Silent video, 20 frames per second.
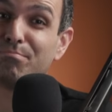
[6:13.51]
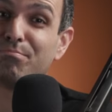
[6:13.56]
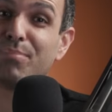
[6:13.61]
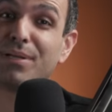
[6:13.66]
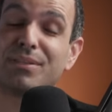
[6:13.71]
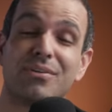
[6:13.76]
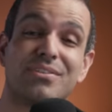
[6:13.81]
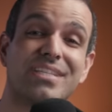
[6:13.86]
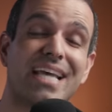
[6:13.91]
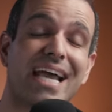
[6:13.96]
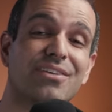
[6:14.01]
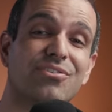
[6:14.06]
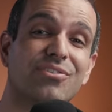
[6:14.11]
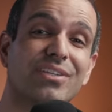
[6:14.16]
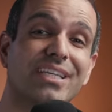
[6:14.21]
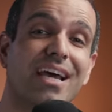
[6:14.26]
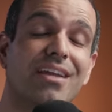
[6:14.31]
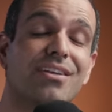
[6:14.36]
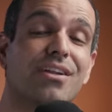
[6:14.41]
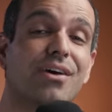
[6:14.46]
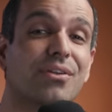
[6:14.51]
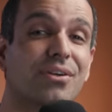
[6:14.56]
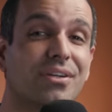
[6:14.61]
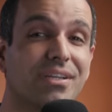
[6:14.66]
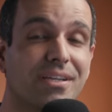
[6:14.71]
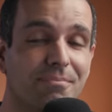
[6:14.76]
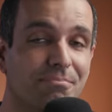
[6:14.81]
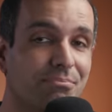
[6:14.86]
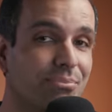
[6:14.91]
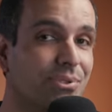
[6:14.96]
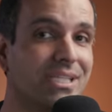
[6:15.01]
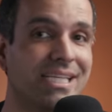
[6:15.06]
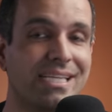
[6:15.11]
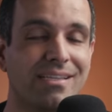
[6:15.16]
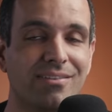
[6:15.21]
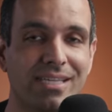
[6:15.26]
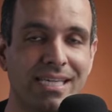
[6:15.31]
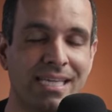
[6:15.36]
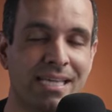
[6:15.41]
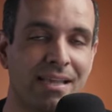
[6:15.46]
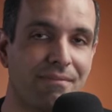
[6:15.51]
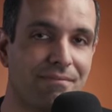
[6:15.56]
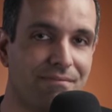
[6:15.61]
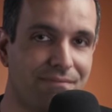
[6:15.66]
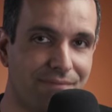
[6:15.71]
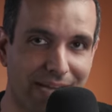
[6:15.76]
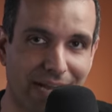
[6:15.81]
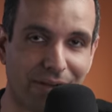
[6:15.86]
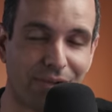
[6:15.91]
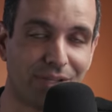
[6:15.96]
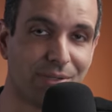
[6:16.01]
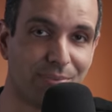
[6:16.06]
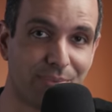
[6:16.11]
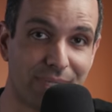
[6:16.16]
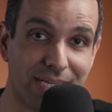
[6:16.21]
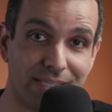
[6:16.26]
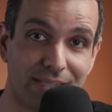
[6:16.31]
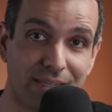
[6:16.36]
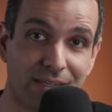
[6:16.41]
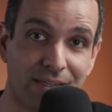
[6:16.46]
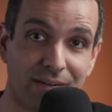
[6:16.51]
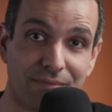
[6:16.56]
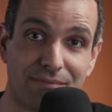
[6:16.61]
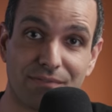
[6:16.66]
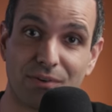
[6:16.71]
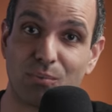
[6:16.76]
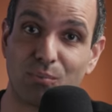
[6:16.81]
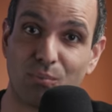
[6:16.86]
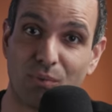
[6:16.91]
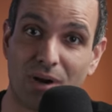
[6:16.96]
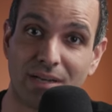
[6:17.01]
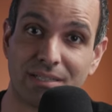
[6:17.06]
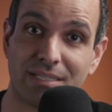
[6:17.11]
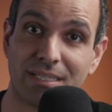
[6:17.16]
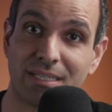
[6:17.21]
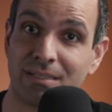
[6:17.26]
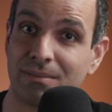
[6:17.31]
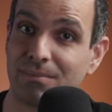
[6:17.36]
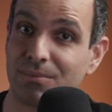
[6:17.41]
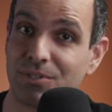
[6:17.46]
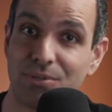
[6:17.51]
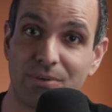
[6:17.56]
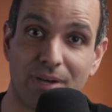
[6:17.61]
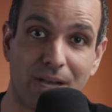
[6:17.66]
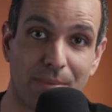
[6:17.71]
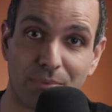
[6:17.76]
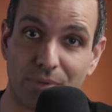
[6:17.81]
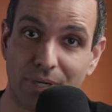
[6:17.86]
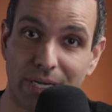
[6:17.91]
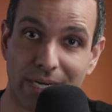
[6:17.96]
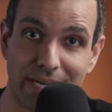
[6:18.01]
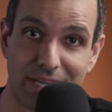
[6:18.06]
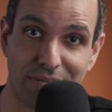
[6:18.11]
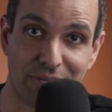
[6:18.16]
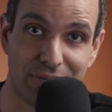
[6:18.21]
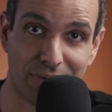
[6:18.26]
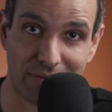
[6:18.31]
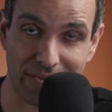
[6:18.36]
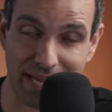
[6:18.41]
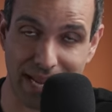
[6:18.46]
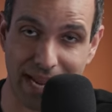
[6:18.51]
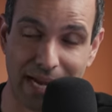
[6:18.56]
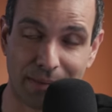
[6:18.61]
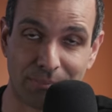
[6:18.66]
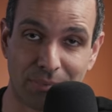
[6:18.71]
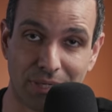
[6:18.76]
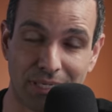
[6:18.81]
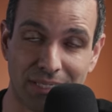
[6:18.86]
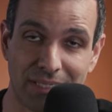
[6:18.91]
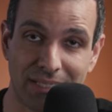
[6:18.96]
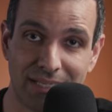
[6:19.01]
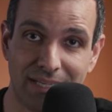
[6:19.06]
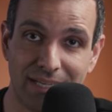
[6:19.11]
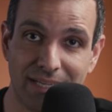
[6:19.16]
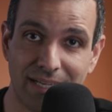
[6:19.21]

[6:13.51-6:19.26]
But there's actually another completely valid reason for wanting to upgrade your camera.